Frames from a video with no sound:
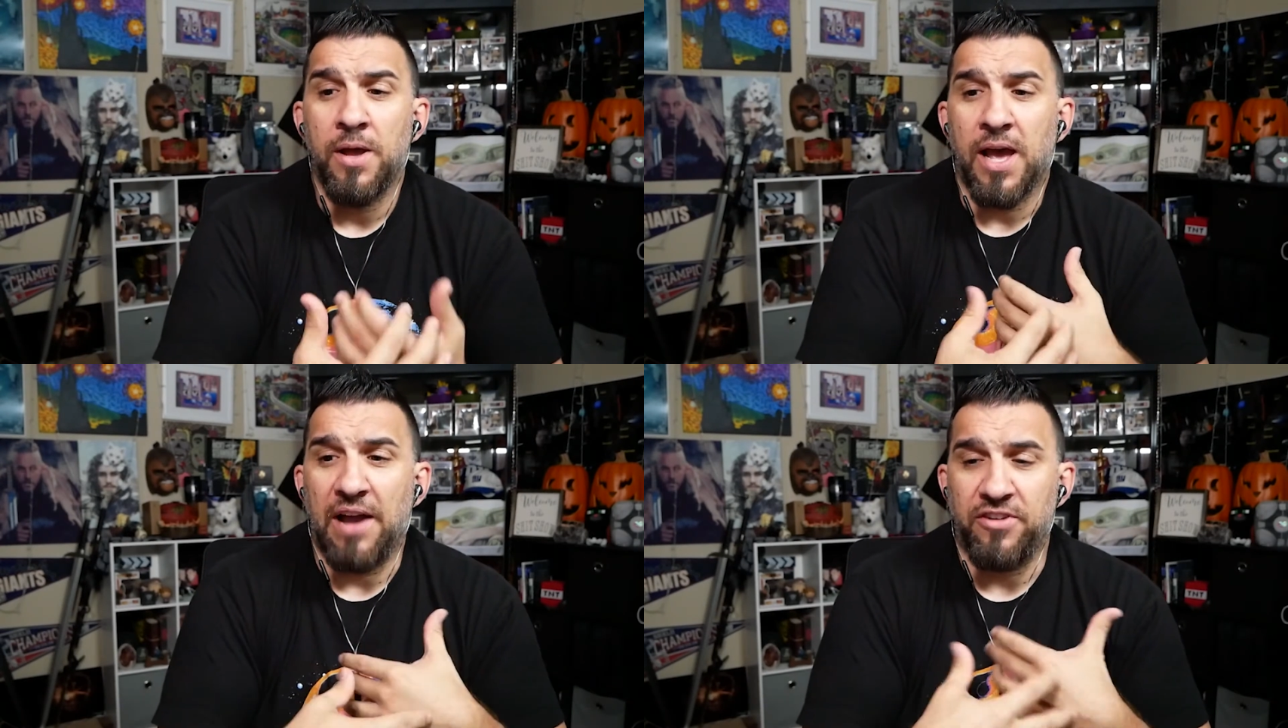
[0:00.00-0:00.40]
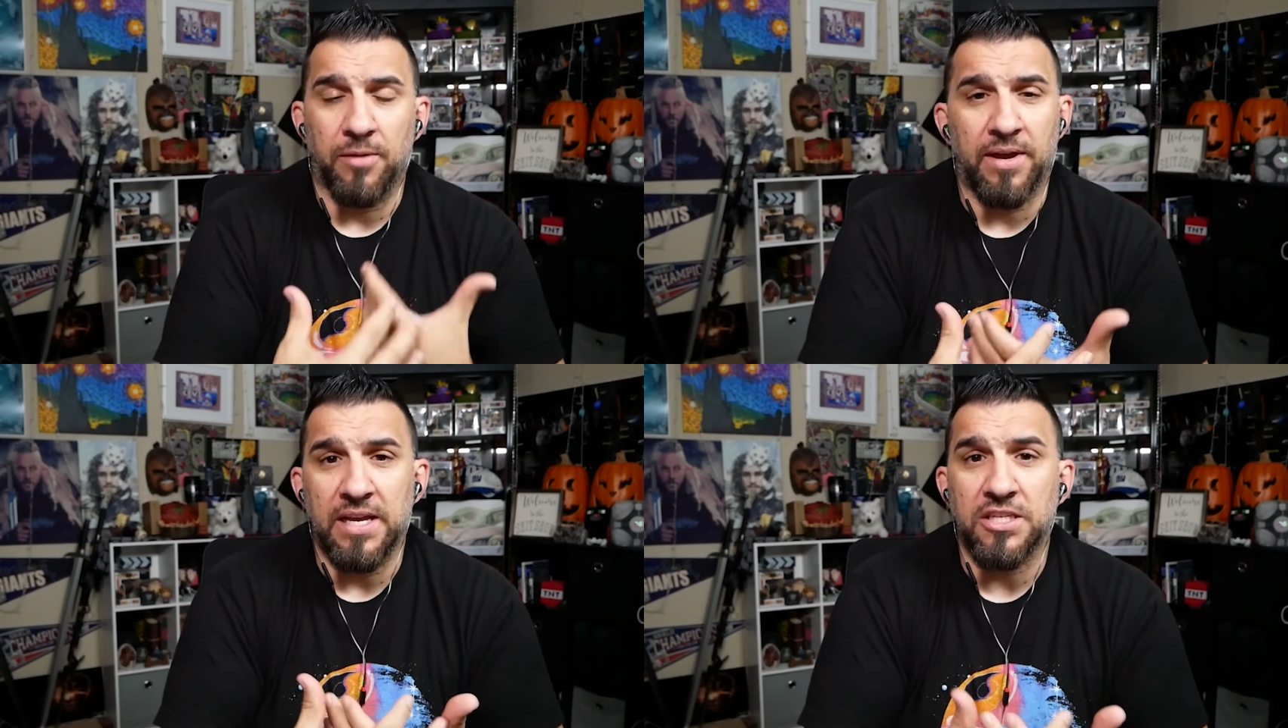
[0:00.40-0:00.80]
I've done
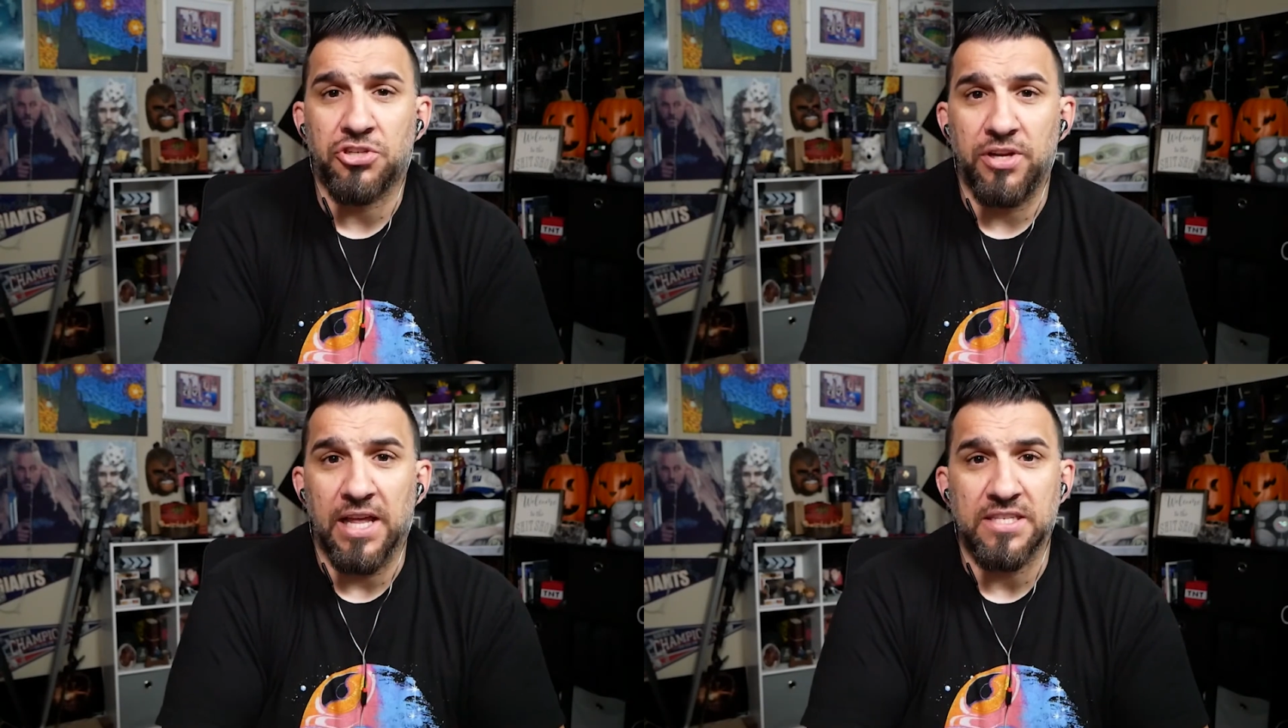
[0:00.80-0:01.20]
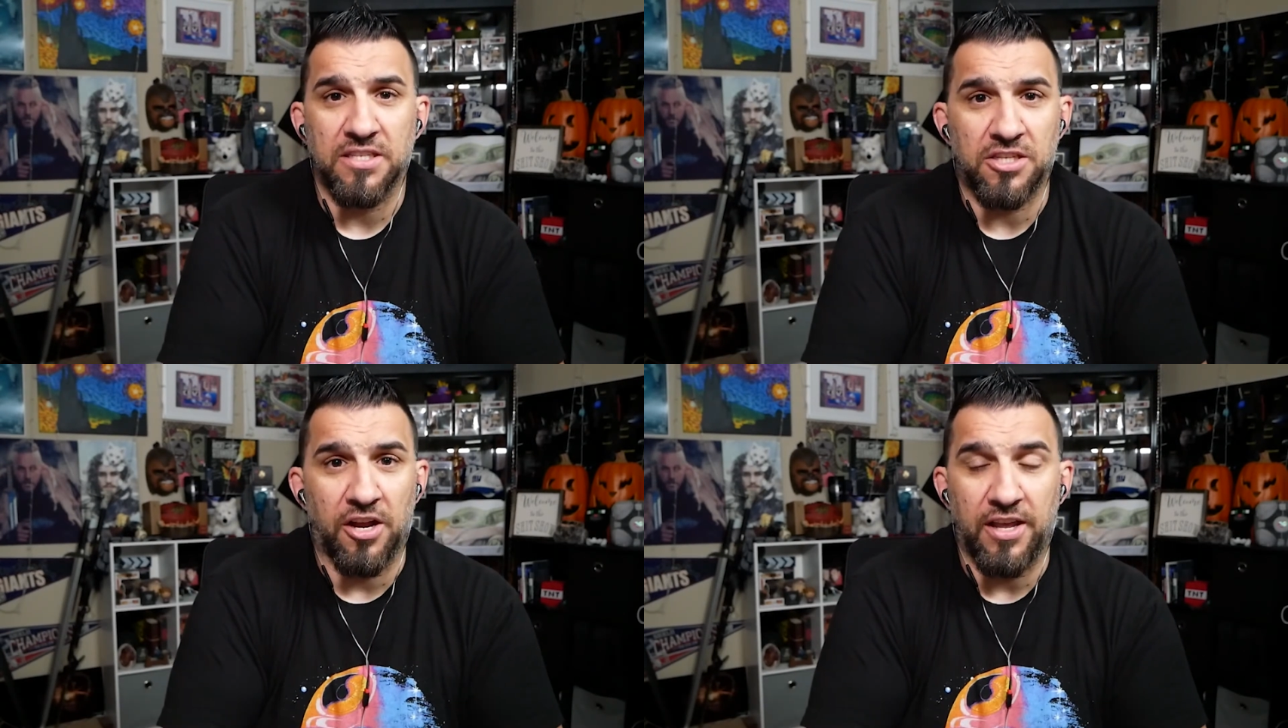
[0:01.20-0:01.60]
my history
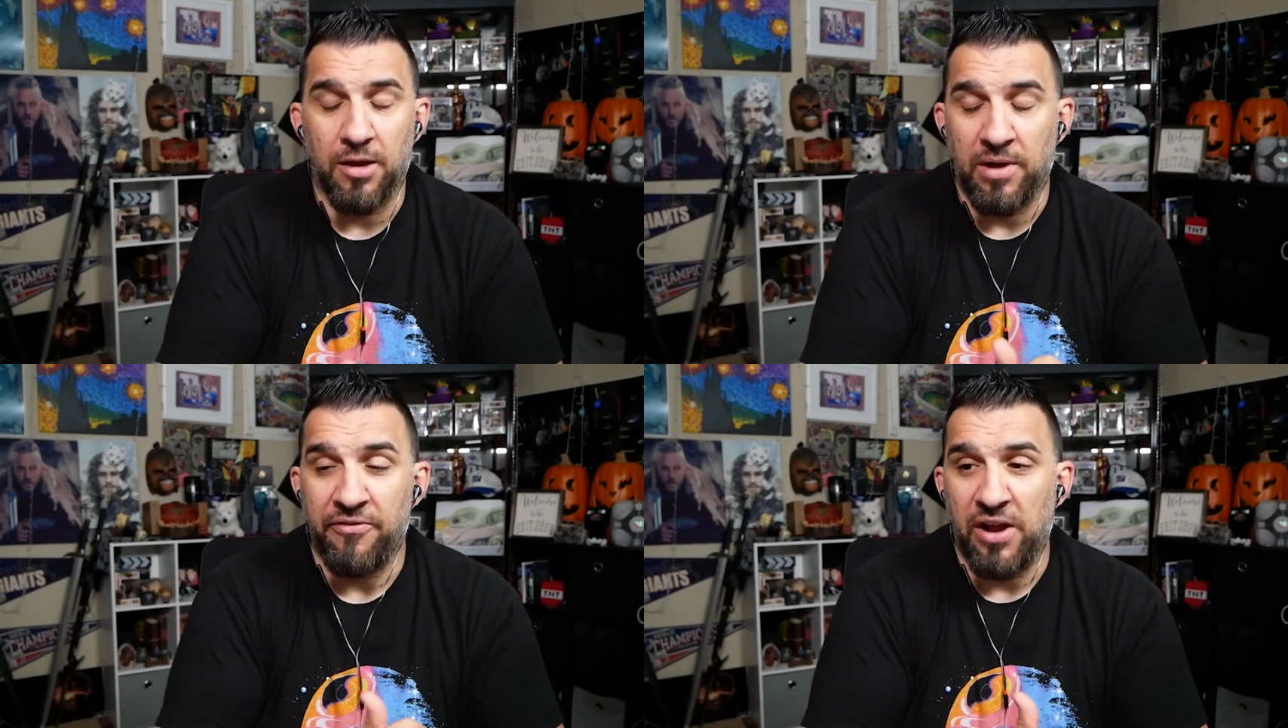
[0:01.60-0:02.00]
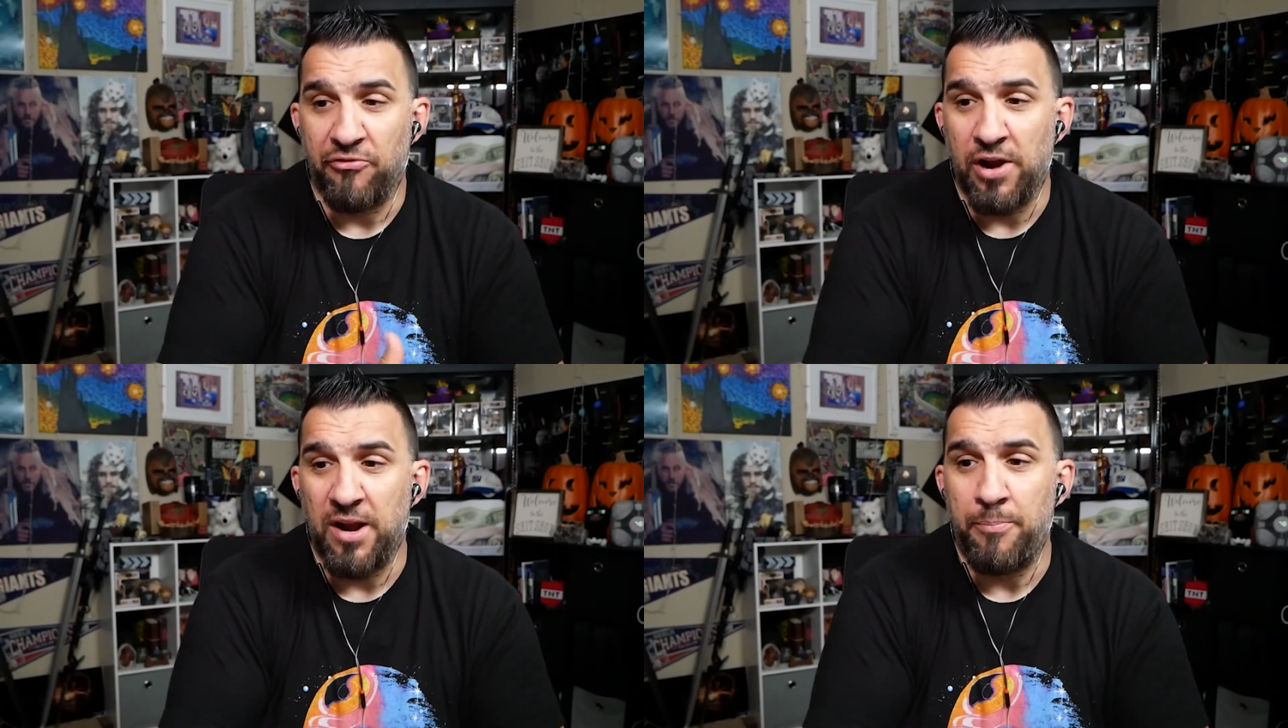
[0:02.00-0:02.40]
lessons on him. I've
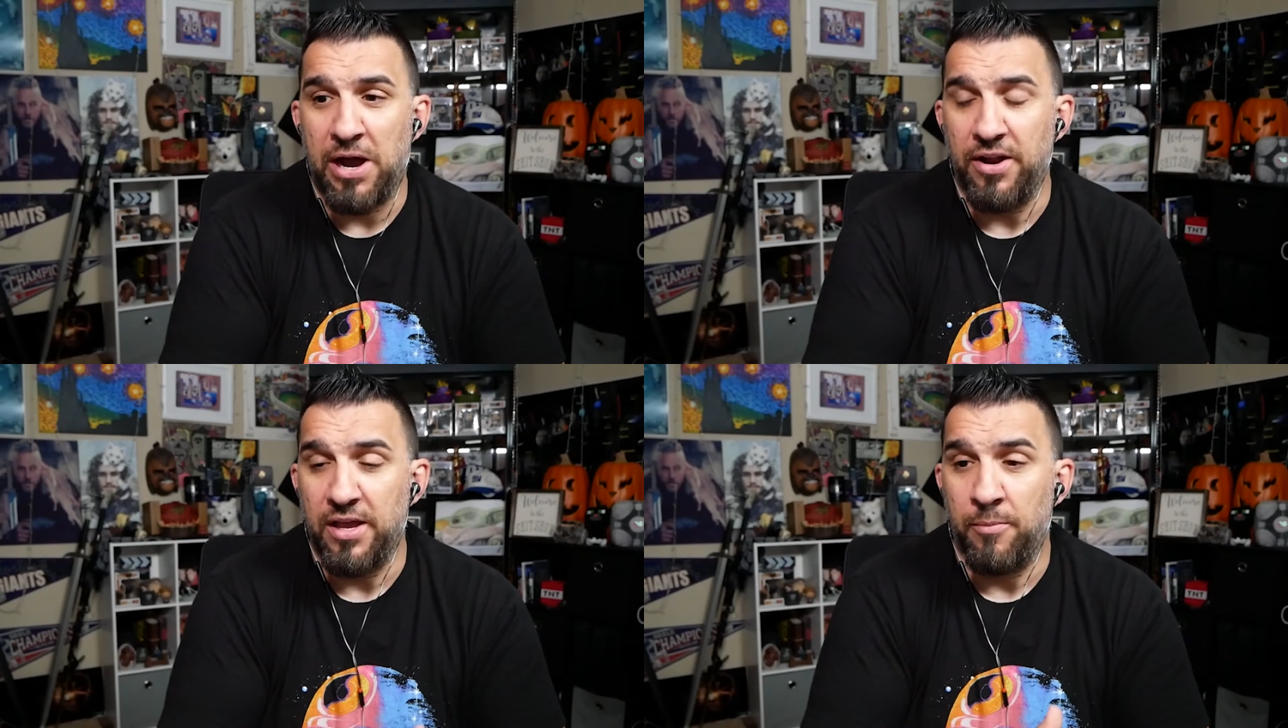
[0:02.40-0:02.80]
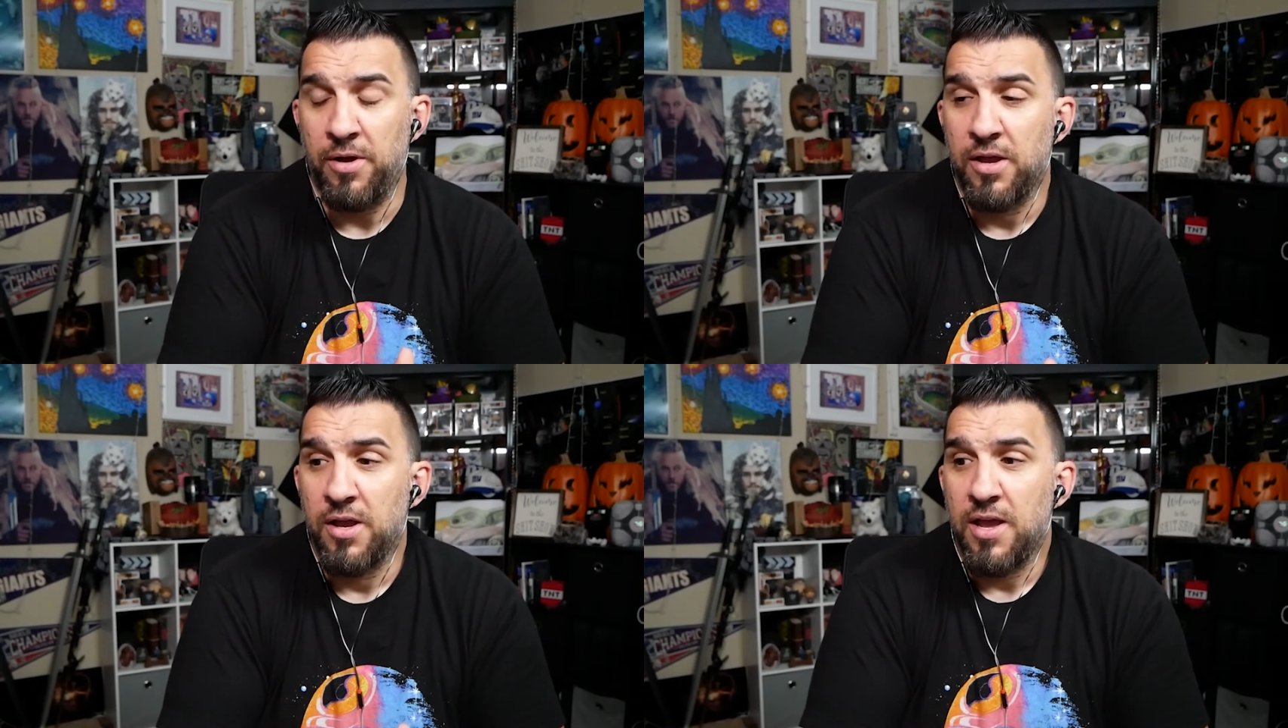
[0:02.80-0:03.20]
read about him.